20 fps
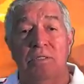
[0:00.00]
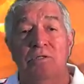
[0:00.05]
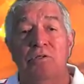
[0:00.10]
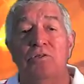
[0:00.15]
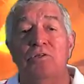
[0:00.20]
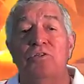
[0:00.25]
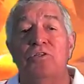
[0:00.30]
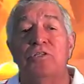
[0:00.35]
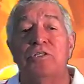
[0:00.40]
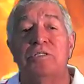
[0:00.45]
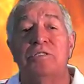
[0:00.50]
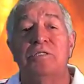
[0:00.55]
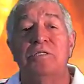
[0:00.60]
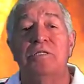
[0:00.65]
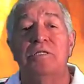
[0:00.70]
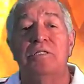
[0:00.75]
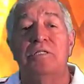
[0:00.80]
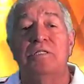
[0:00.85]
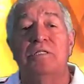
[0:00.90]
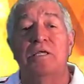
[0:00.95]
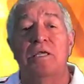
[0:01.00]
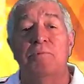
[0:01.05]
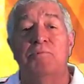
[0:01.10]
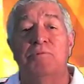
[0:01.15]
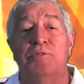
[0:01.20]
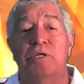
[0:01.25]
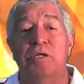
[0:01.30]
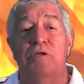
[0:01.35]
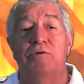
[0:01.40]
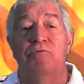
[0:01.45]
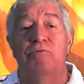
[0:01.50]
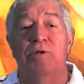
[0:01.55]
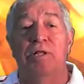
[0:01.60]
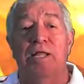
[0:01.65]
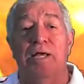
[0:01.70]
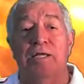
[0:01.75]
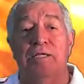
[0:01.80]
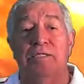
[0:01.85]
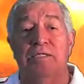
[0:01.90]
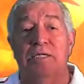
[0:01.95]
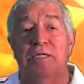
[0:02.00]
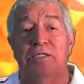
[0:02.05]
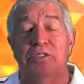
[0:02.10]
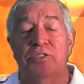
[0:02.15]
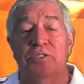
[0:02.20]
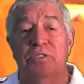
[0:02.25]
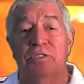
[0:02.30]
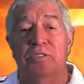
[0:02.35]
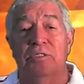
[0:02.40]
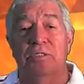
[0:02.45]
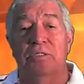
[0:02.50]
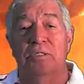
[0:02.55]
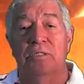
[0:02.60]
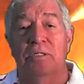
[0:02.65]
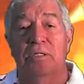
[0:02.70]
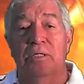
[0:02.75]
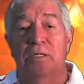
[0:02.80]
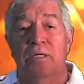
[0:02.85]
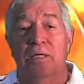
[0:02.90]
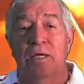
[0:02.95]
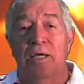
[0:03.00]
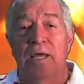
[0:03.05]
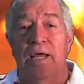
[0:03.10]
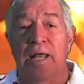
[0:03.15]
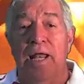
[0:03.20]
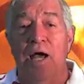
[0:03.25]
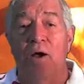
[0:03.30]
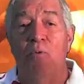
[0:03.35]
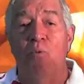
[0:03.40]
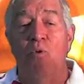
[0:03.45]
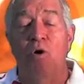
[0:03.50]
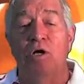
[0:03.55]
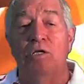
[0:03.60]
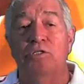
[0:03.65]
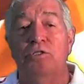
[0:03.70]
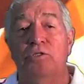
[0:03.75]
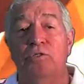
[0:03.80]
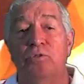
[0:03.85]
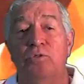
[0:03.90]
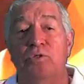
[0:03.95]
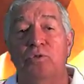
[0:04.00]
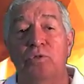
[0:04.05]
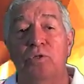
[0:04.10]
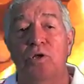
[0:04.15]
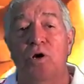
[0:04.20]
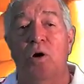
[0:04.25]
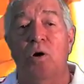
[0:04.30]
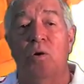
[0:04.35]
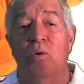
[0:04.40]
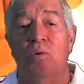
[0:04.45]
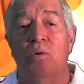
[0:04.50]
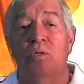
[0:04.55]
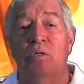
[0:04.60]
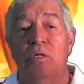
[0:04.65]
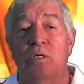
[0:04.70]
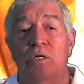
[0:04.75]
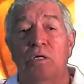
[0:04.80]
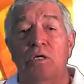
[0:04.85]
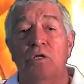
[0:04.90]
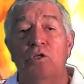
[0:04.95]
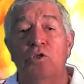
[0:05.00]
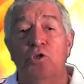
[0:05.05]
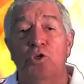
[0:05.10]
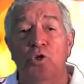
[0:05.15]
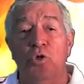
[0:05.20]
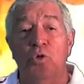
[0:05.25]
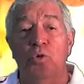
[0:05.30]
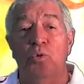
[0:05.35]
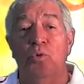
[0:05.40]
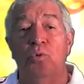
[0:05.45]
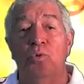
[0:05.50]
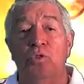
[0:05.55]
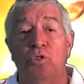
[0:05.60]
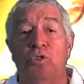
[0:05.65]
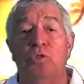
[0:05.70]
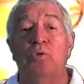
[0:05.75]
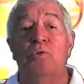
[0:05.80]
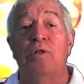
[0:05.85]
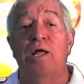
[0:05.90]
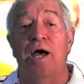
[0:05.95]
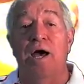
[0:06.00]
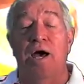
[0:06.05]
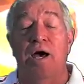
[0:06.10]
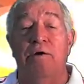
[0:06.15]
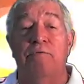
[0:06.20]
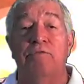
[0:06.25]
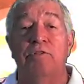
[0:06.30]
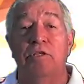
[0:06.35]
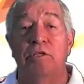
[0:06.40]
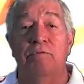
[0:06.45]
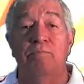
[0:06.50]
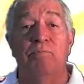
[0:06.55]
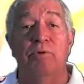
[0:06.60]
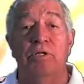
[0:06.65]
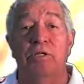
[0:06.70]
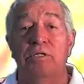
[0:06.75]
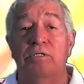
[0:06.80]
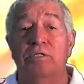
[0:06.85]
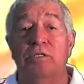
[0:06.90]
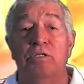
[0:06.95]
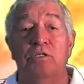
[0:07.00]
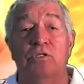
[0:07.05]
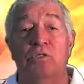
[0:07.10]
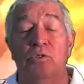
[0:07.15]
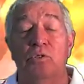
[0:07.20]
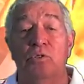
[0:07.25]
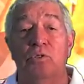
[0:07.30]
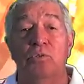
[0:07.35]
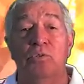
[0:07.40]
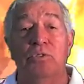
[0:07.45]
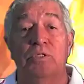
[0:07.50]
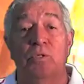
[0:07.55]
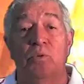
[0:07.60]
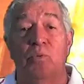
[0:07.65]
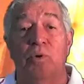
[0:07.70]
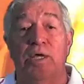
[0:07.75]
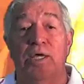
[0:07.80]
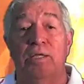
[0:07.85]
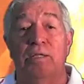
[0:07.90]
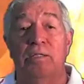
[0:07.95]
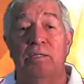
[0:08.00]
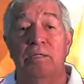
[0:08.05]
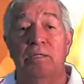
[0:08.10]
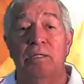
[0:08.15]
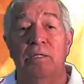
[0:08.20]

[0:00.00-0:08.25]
You're just in a deep deep of relaxation. And I want you to know you do have the ability to lose the weight.